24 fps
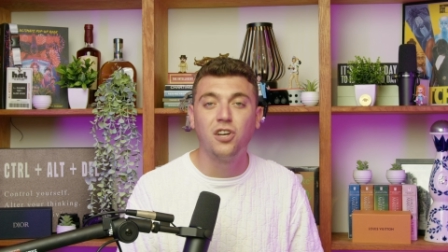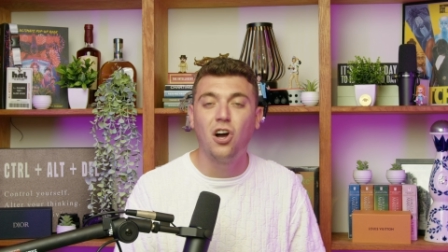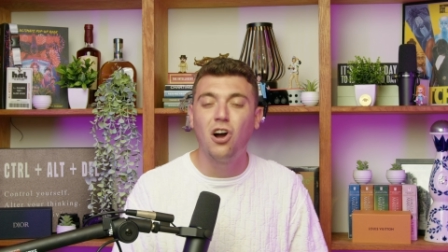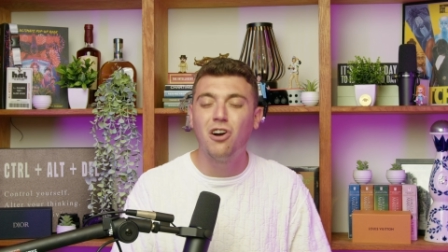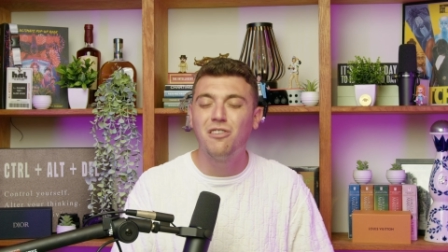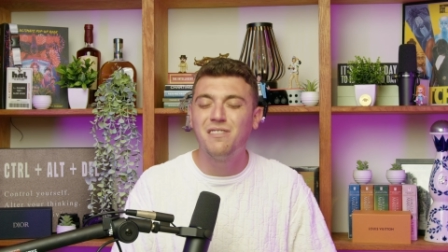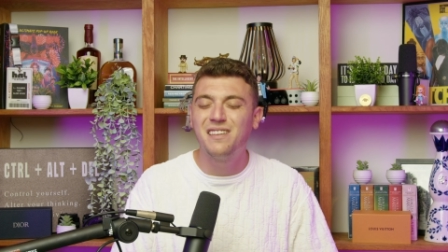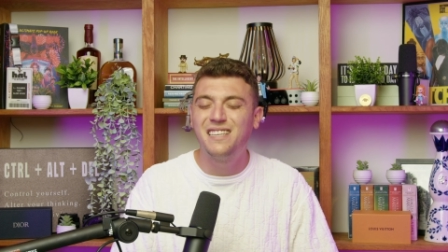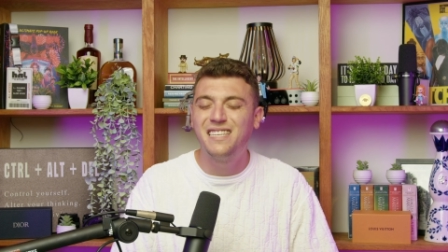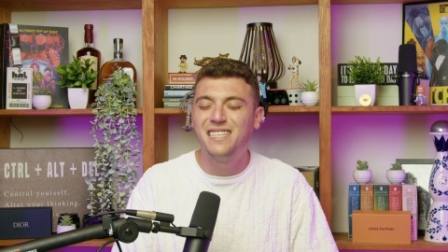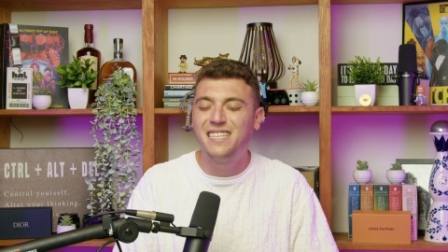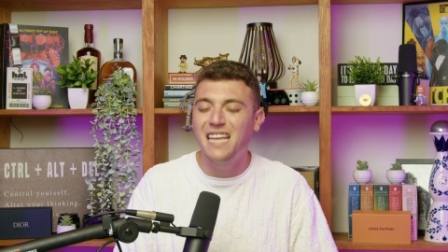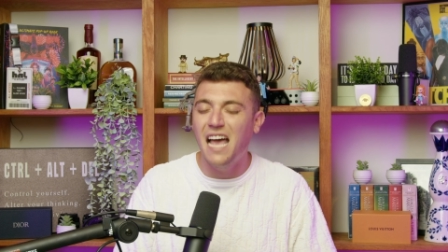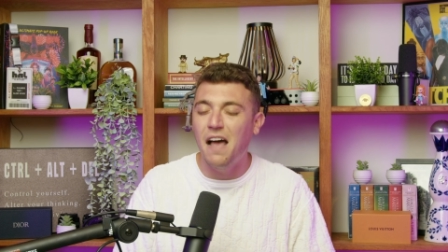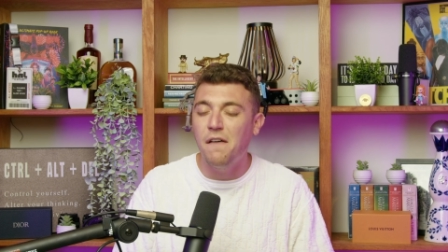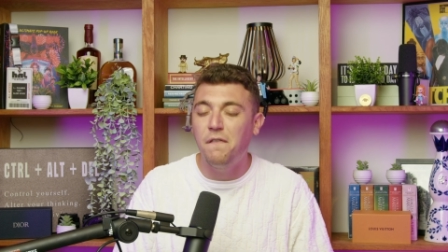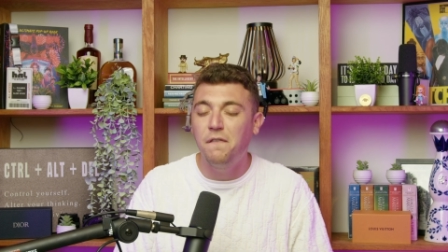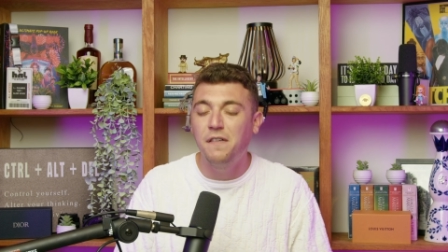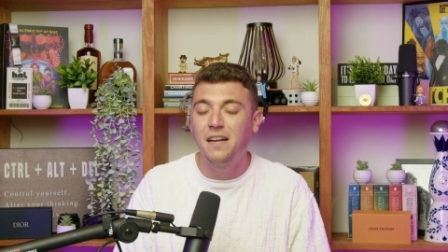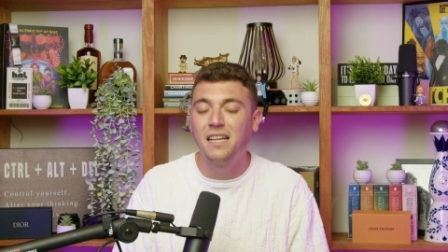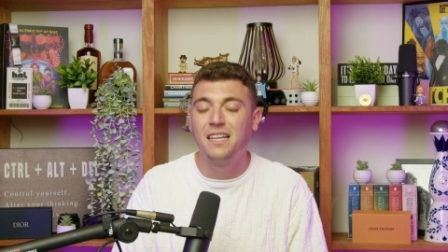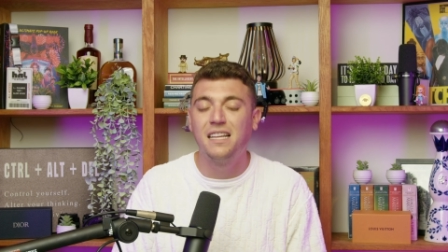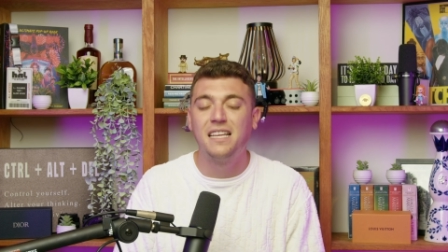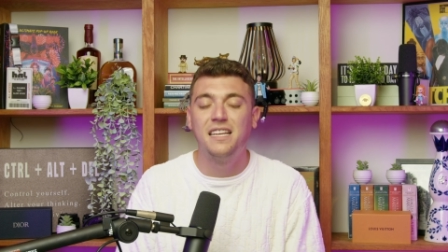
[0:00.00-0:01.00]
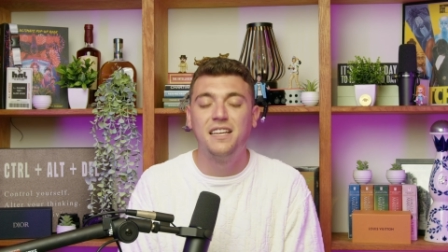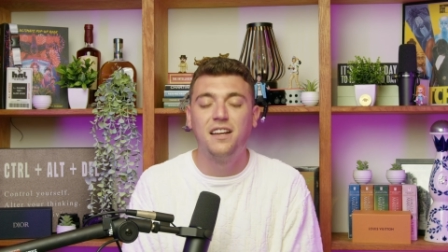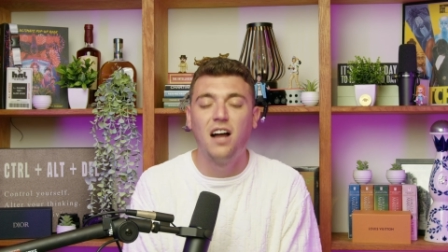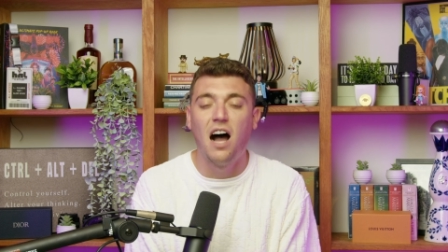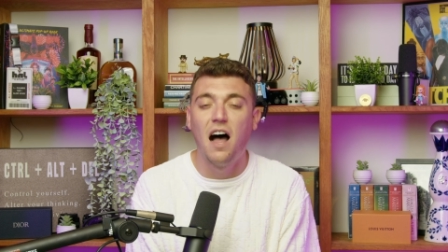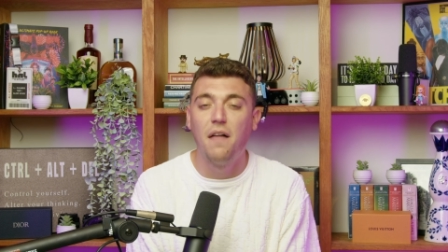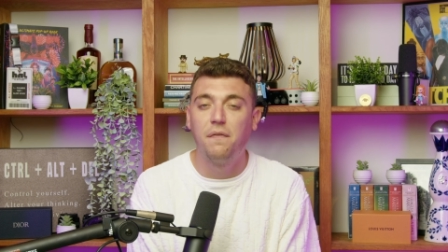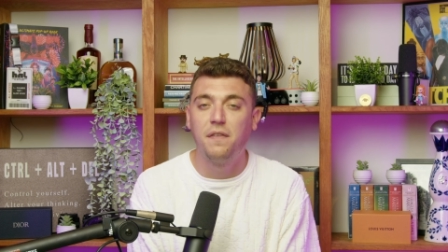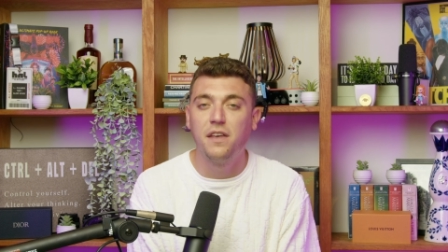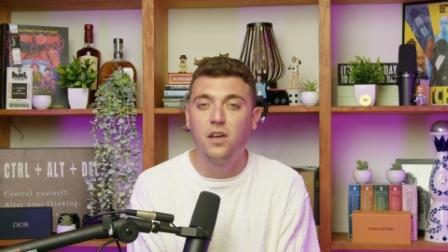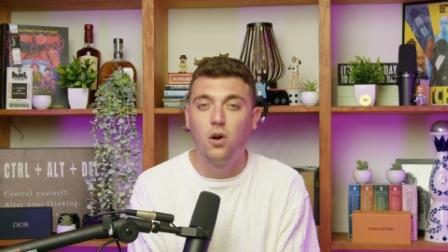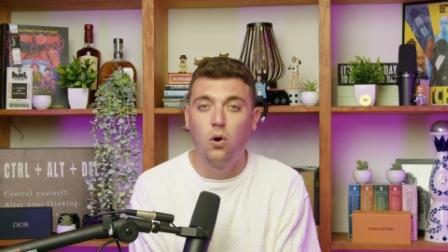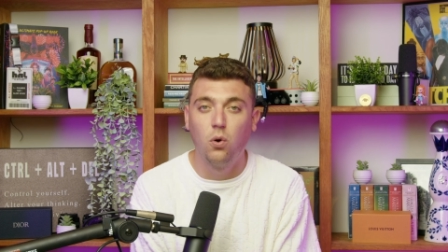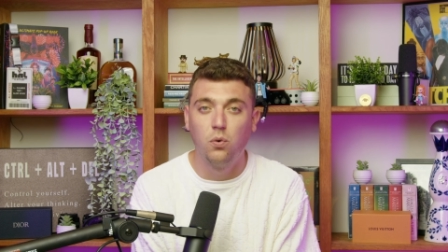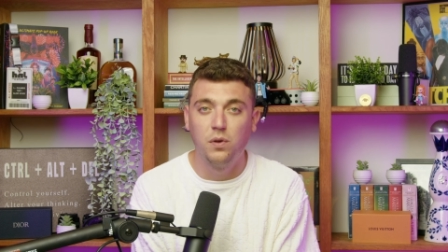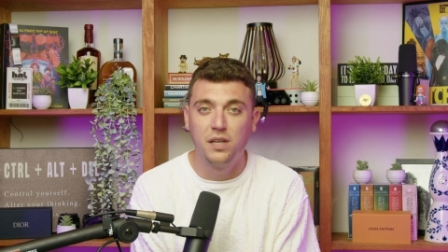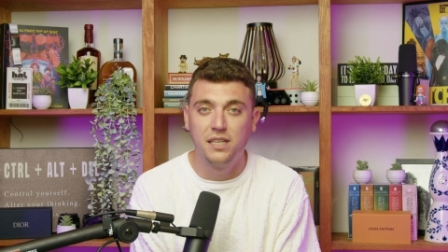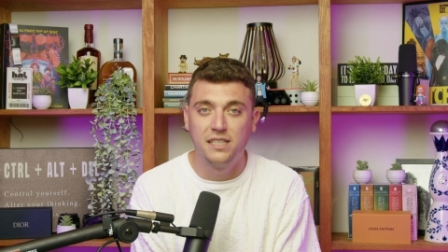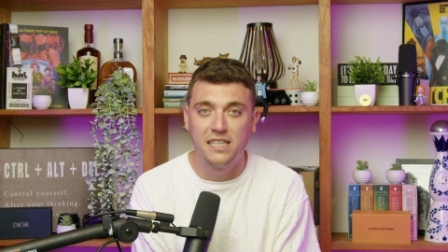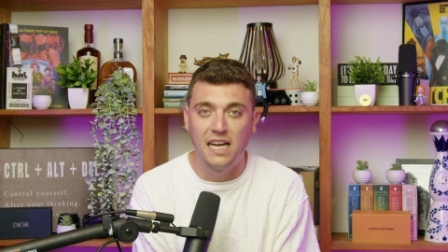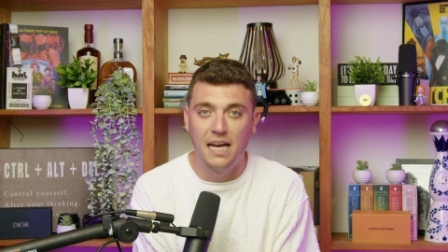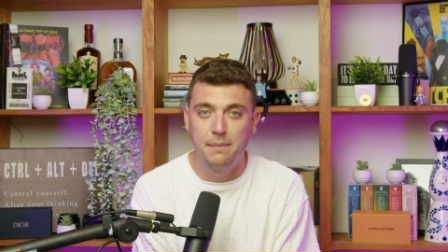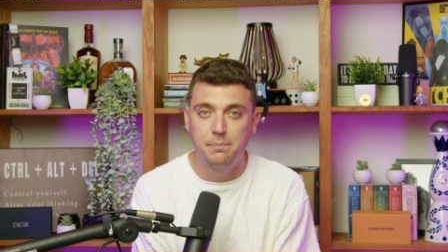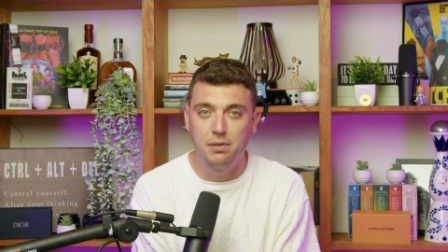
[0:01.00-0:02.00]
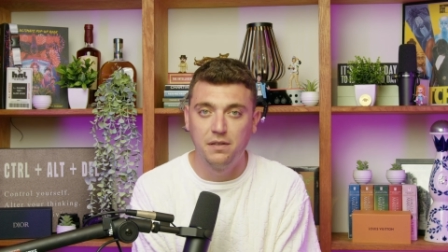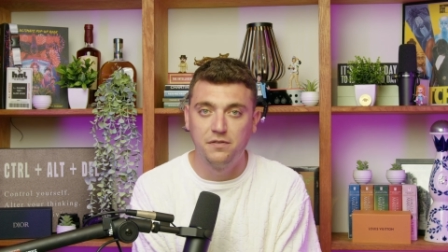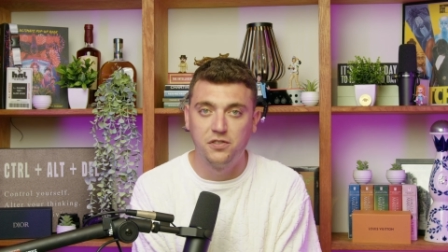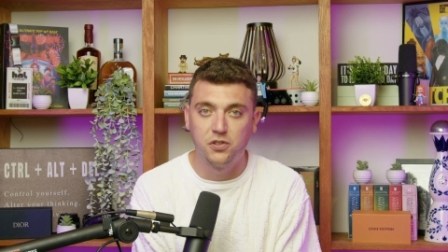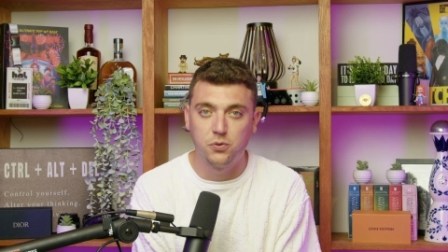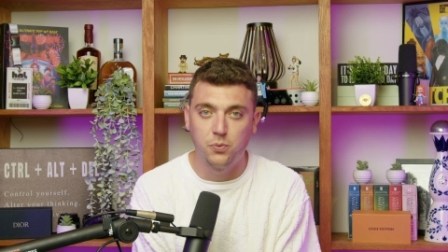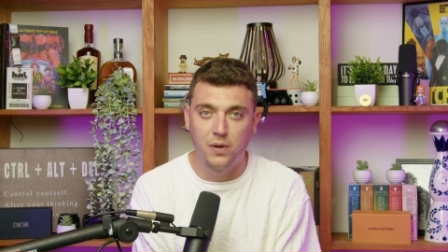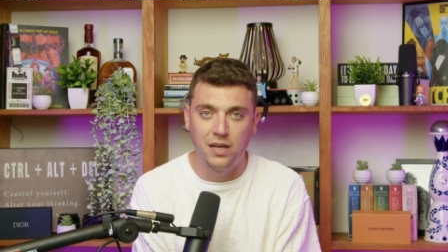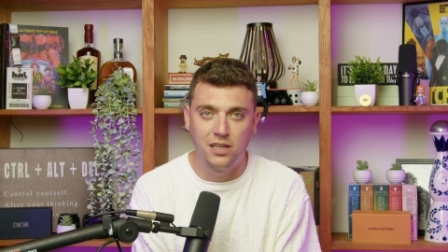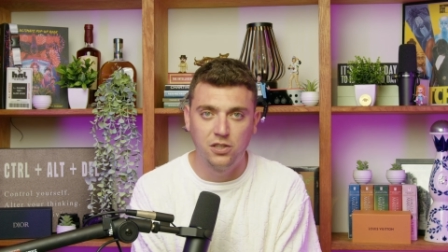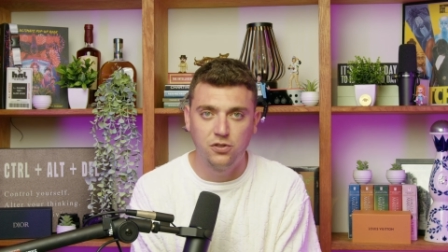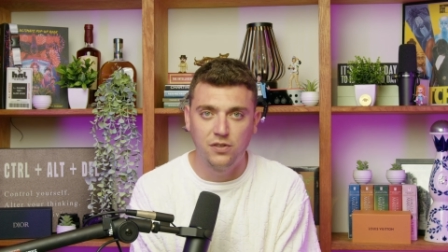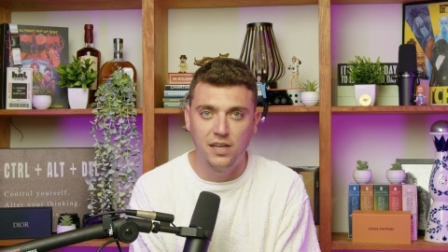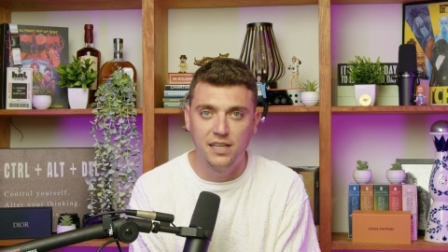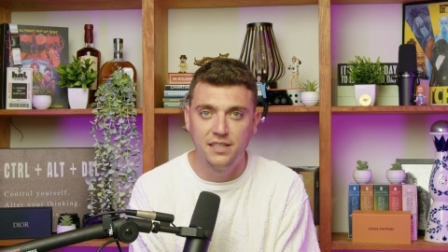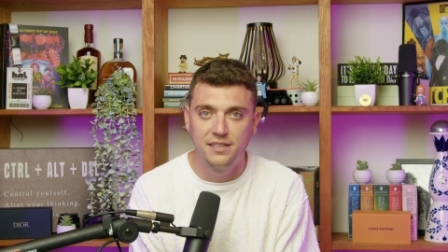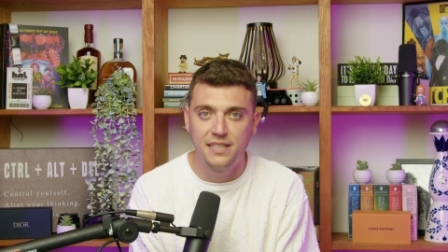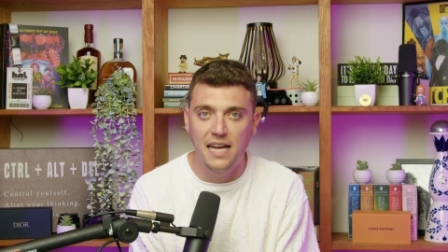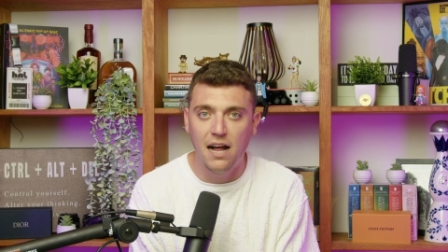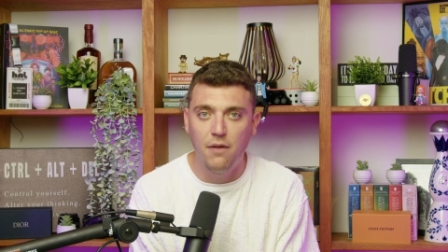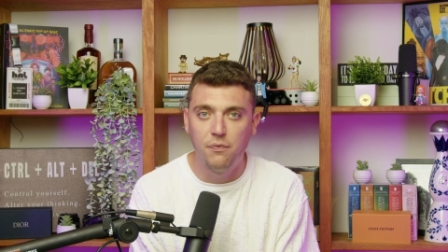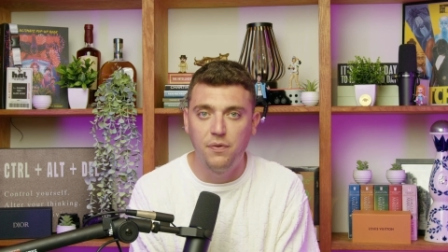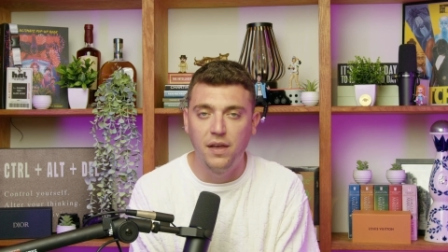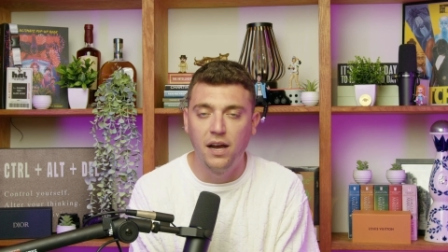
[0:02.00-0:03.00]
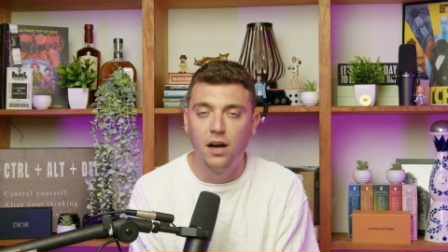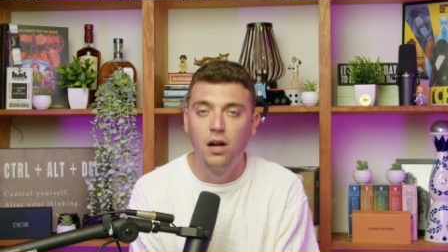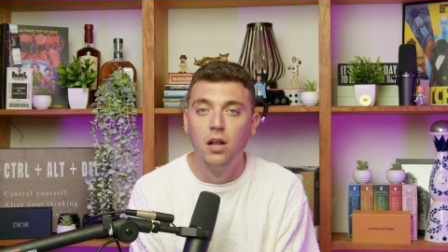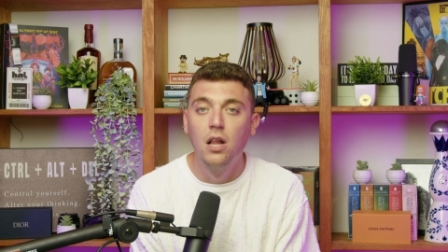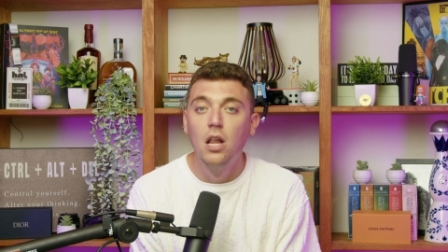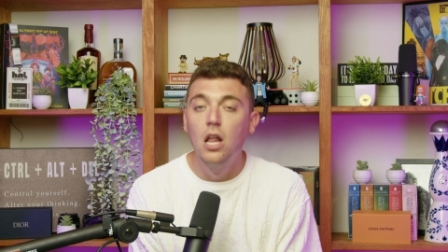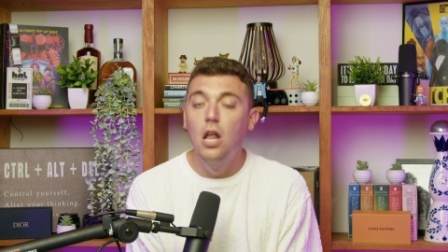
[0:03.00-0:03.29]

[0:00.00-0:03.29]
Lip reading: are definitely not the only type of swing trades out there.